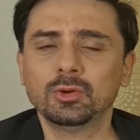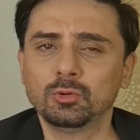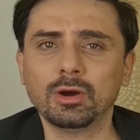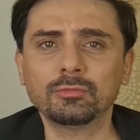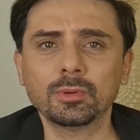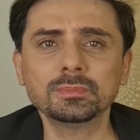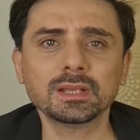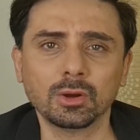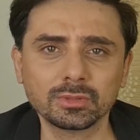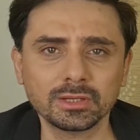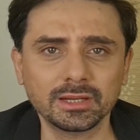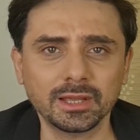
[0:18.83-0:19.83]
who are from
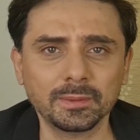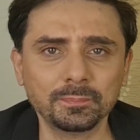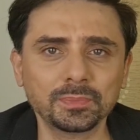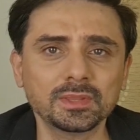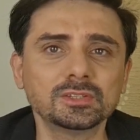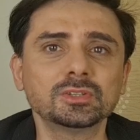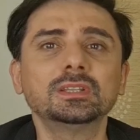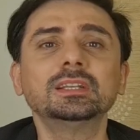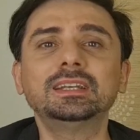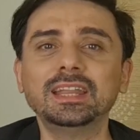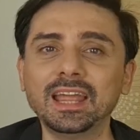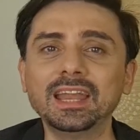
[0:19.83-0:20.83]
South India. So the
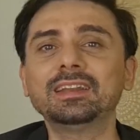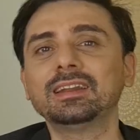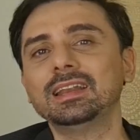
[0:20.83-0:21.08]
day it